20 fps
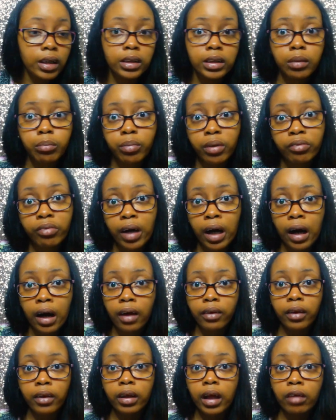
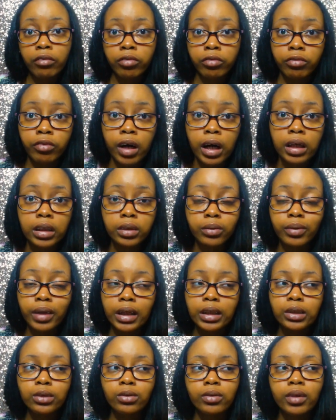exemplify the life of Christ when
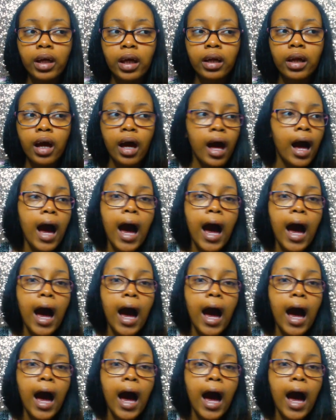they do that.